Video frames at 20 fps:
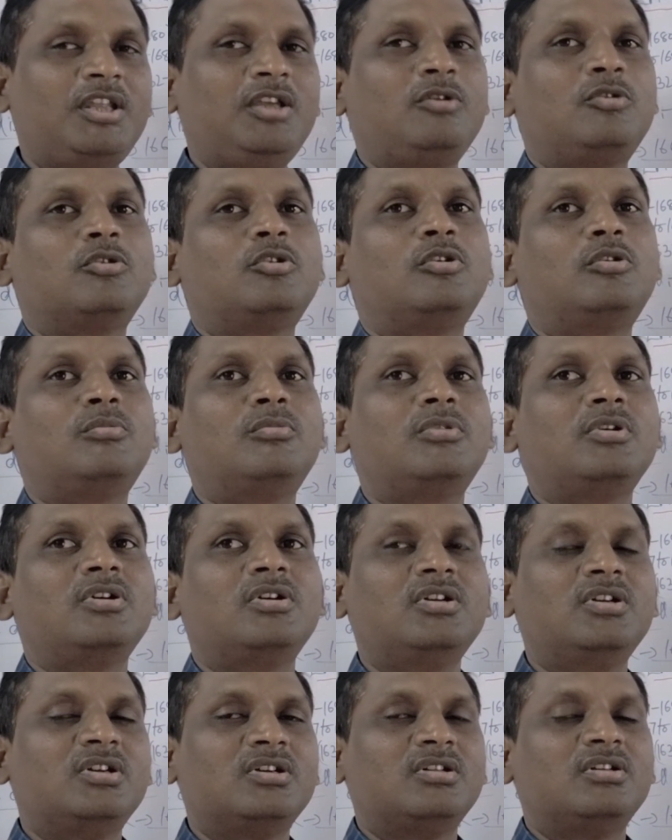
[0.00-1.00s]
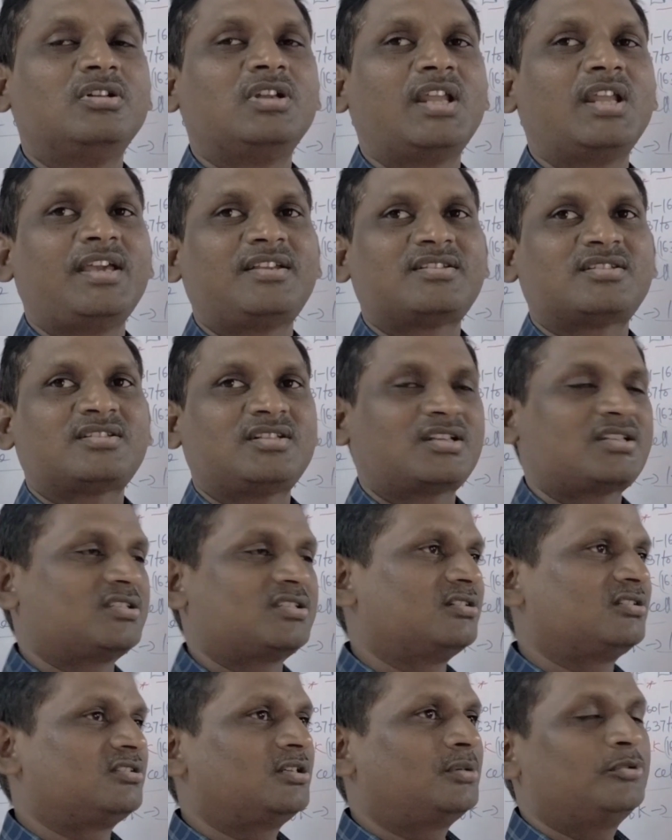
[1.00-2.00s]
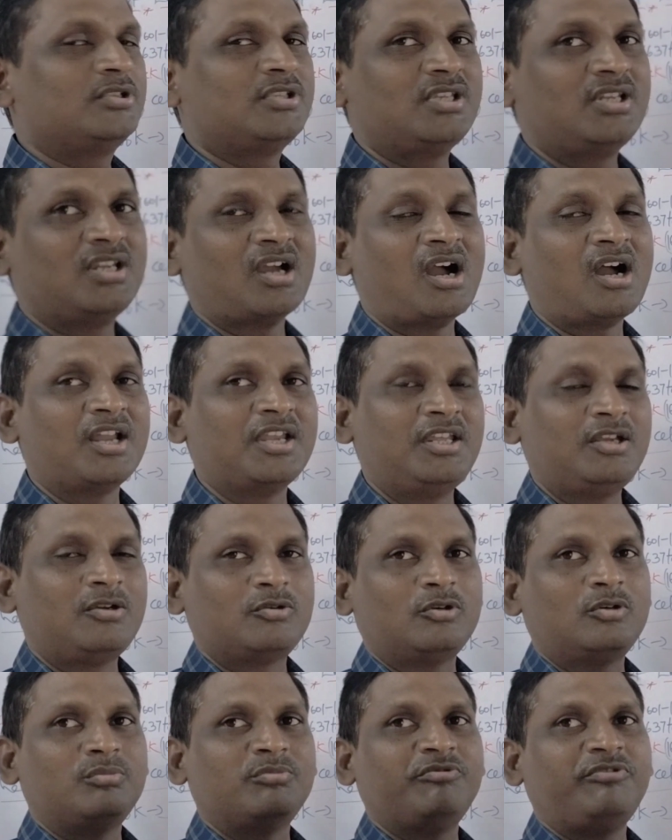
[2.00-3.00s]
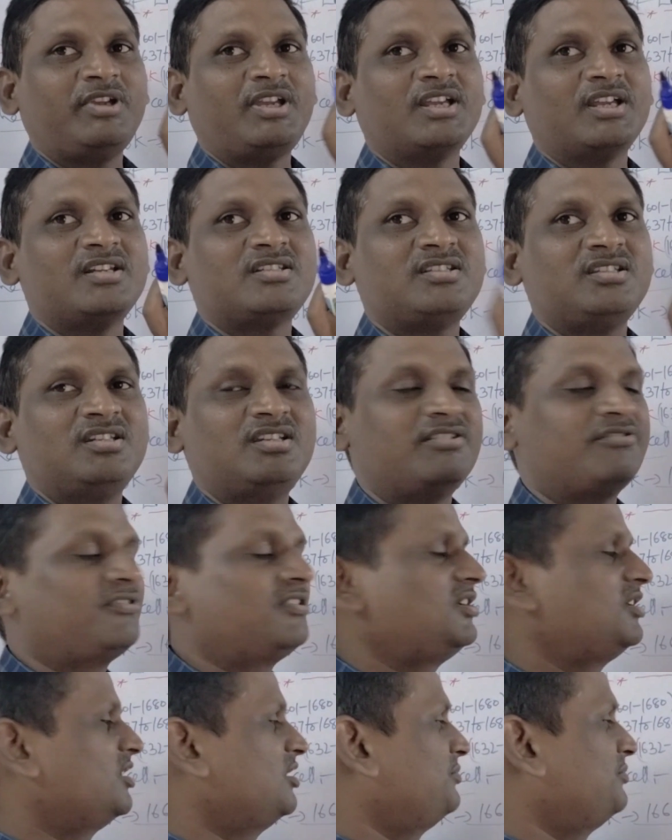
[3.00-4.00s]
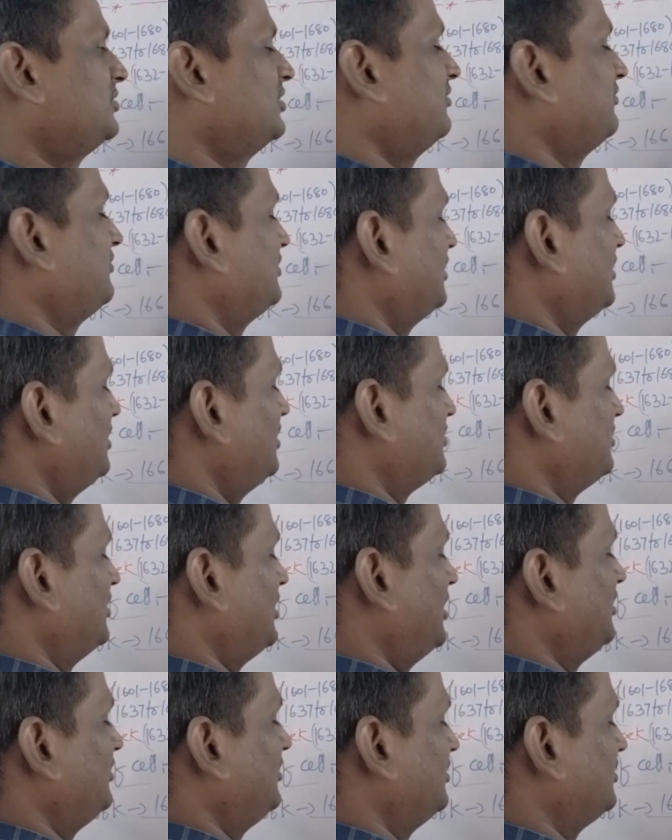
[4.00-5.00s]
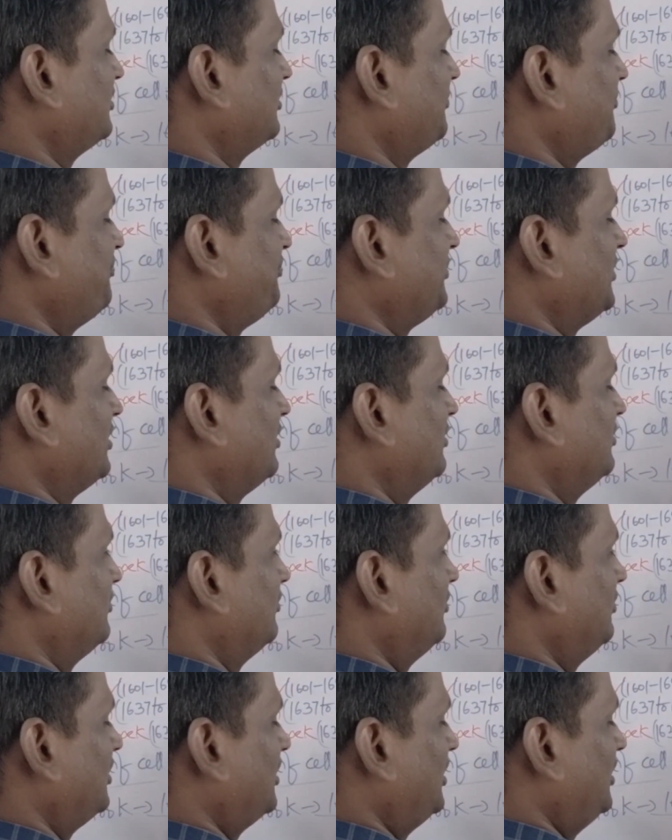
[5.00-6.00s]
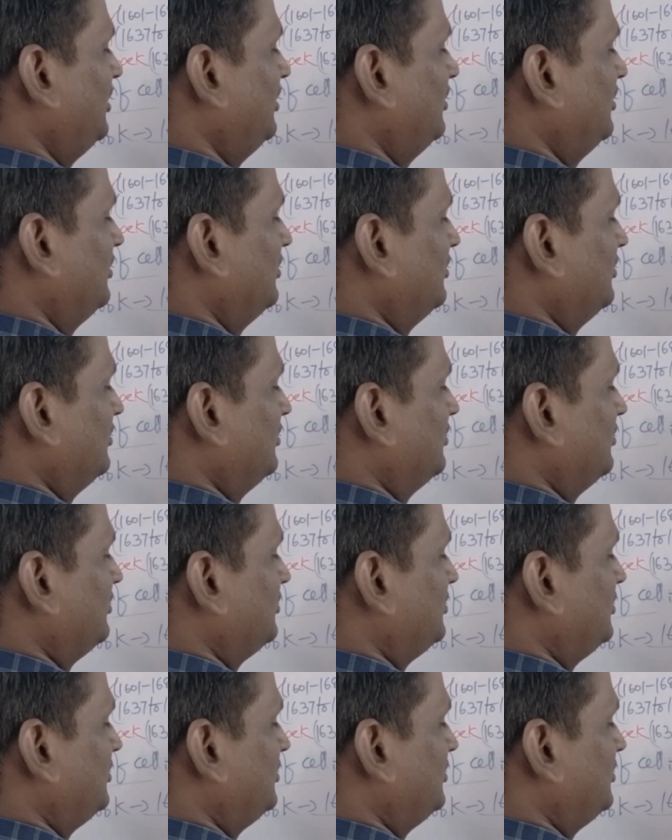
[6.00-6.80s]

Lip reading: honeycomb like structure. Suppose in honeycomb we can see different types of cells like this. Okay,